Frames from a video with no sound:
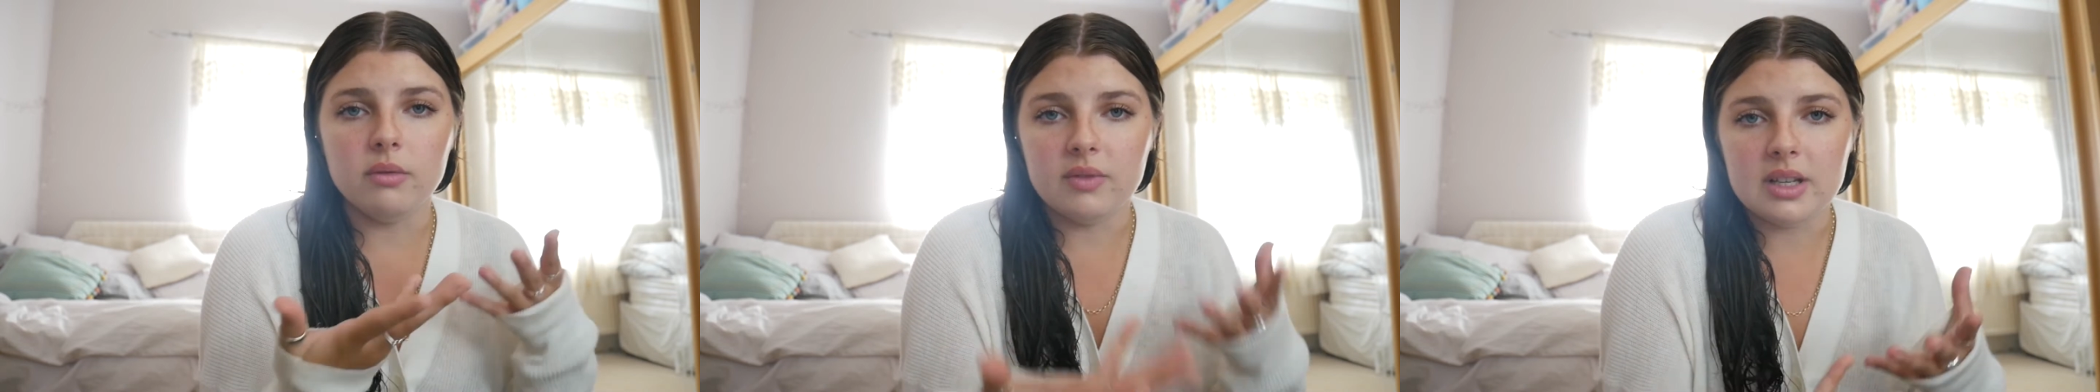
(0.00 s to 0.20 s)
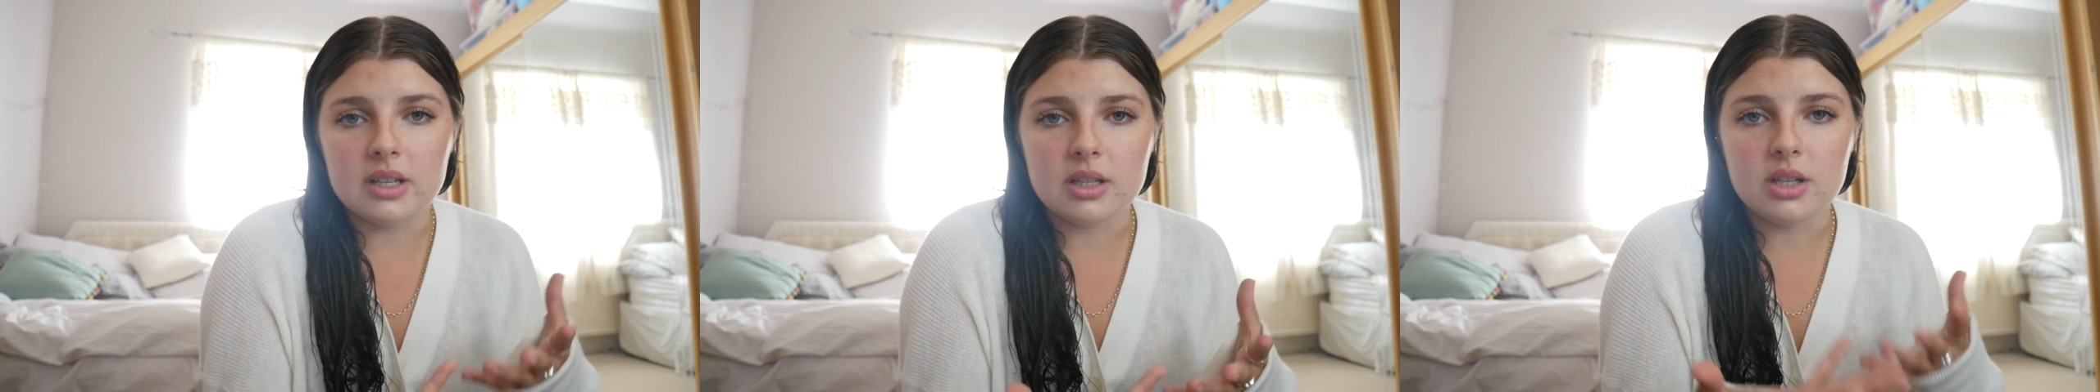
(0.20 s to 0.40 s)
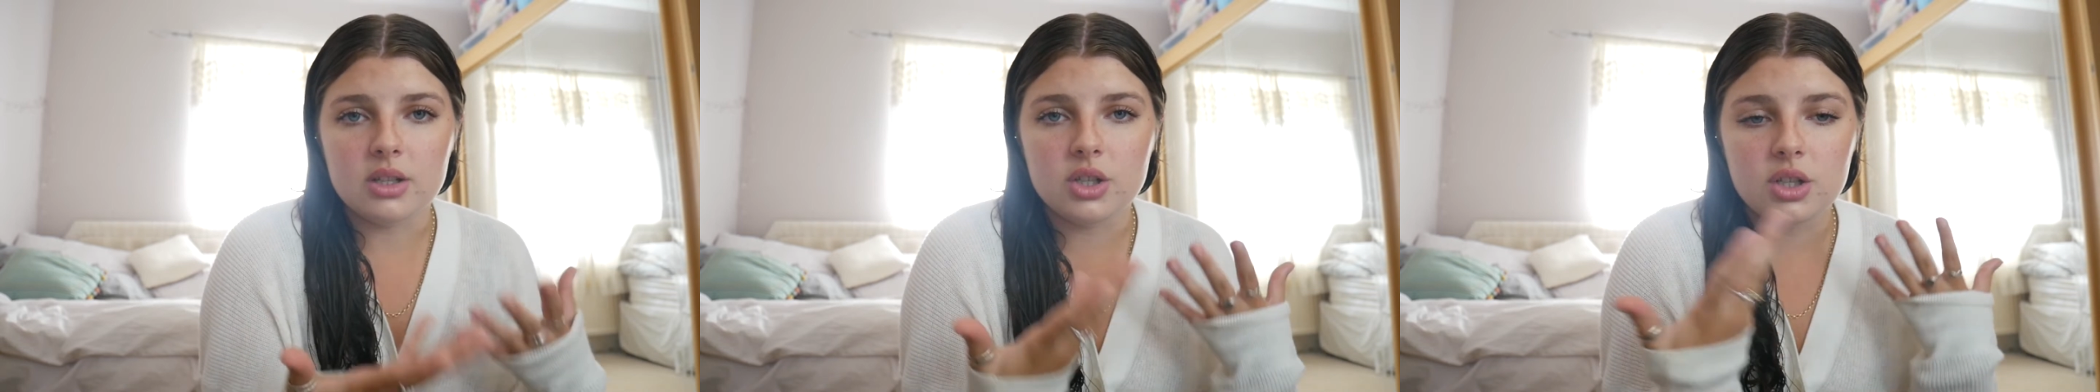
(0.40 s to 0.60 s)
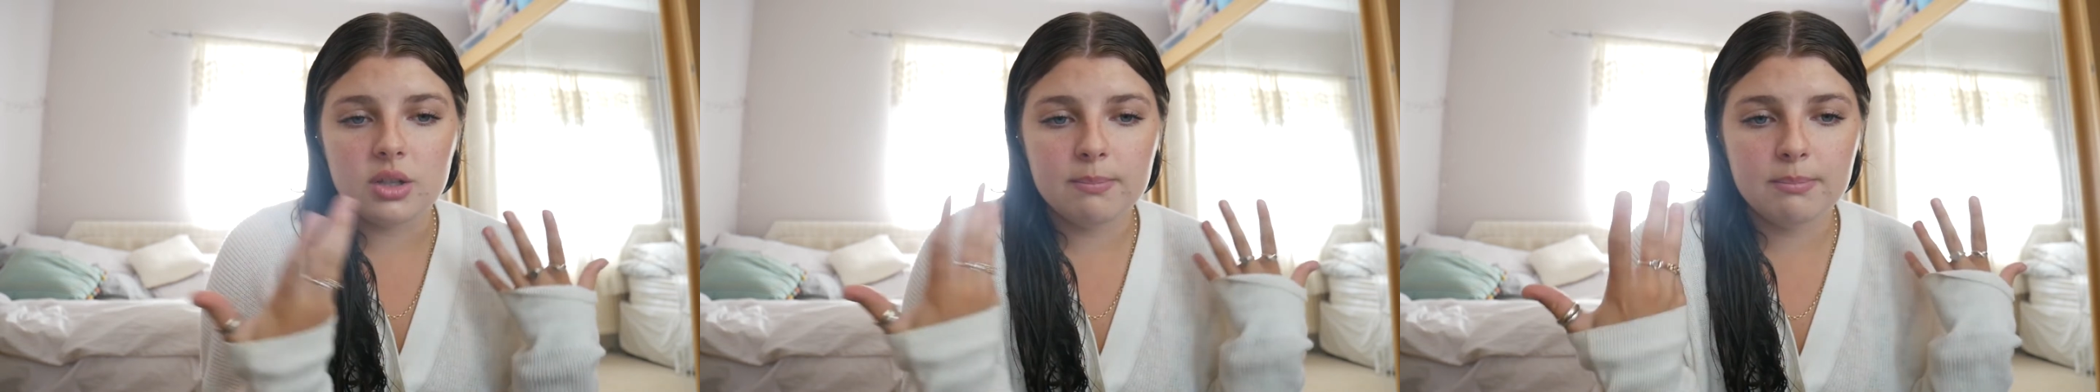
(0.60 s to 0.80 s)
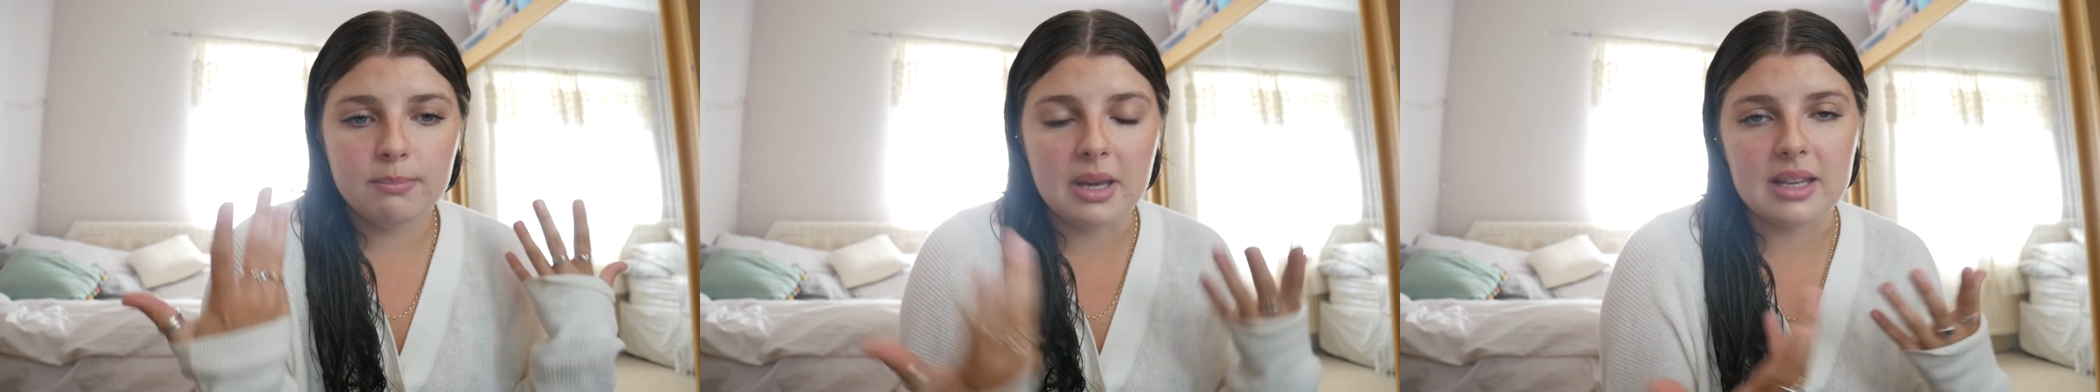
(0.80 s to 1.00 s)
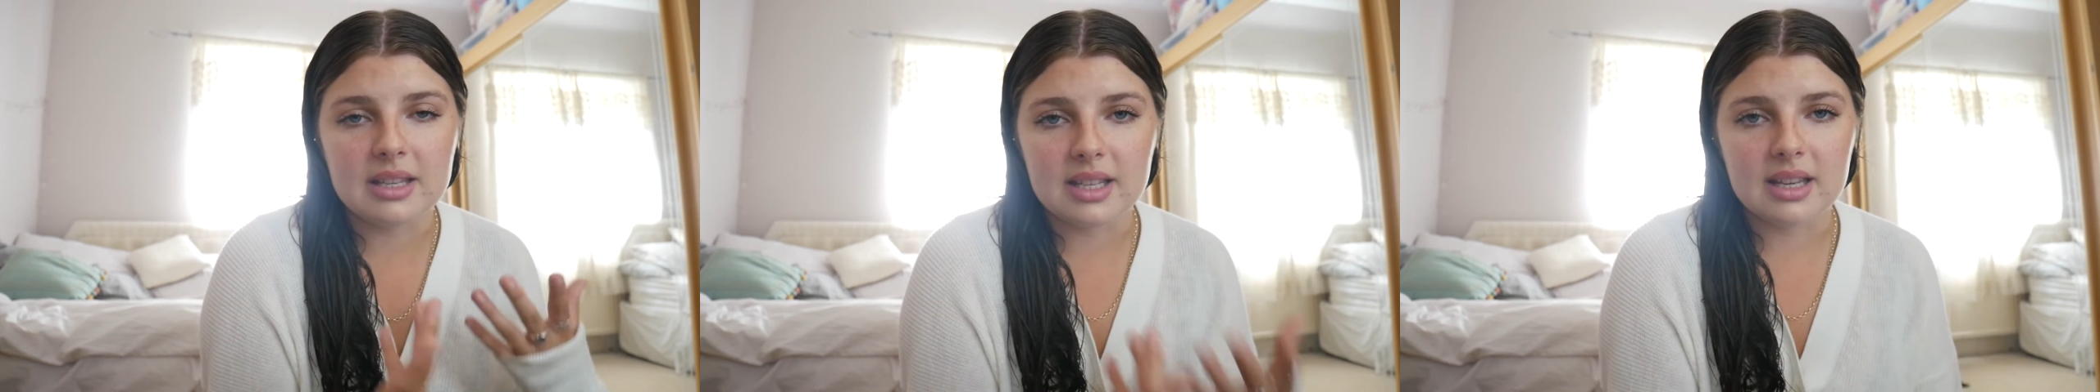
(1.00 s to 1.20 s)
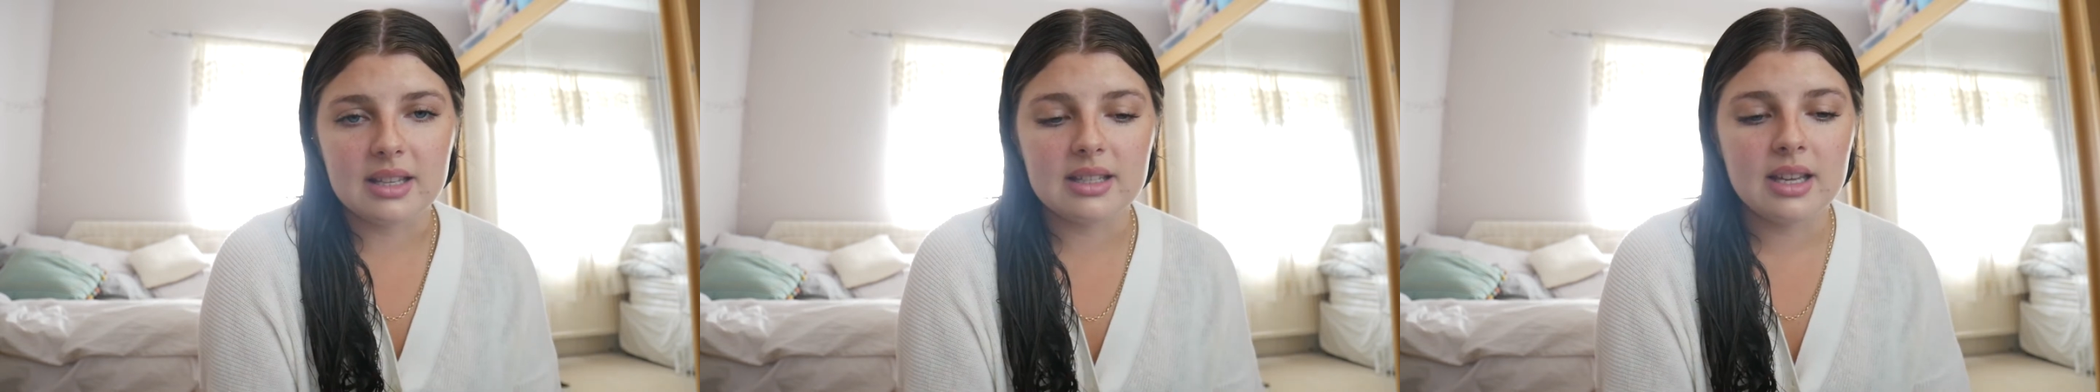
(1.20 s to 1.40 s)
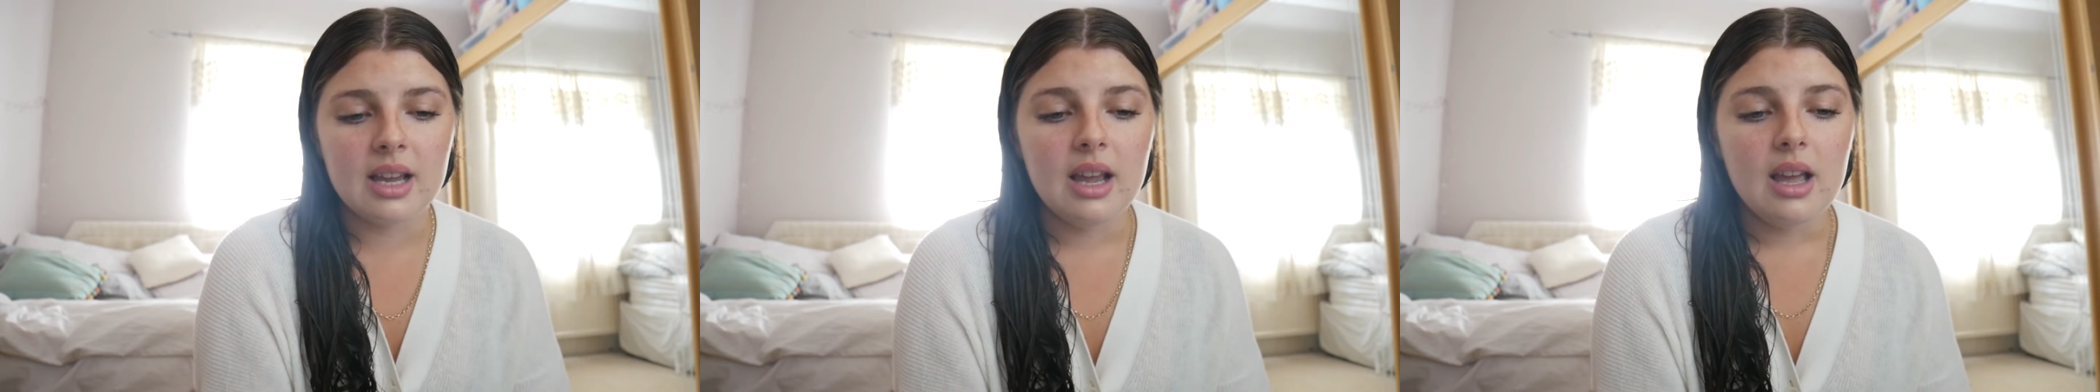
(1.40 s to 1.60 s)
vintage
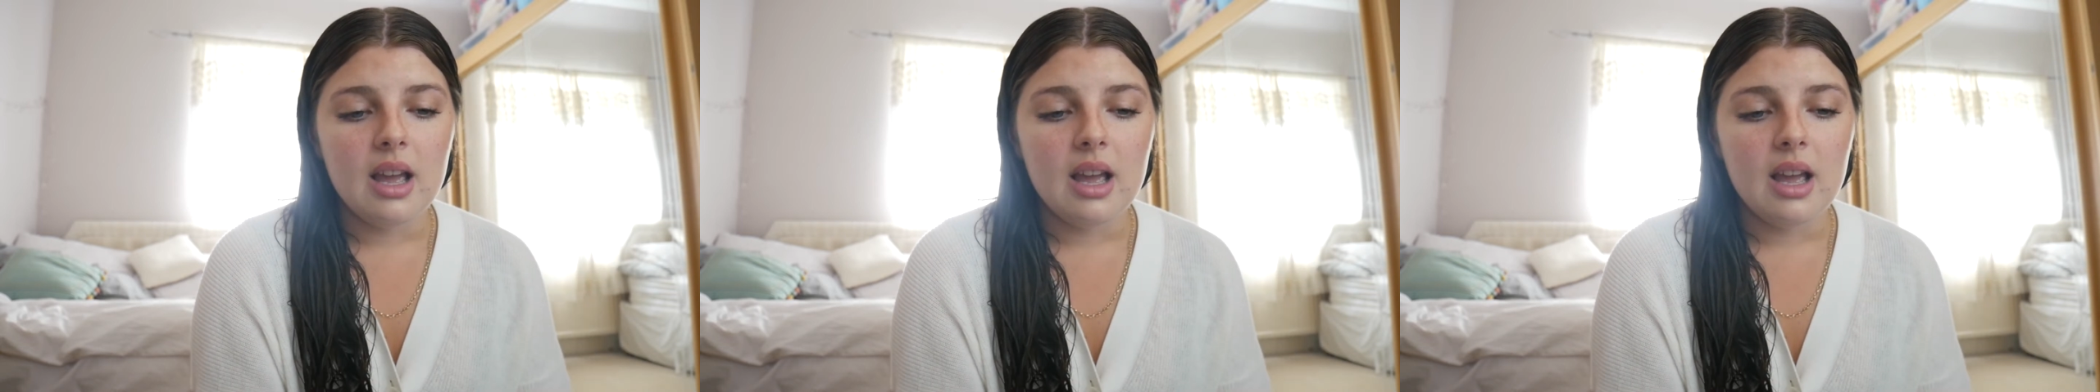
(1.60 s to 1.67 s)
pieces,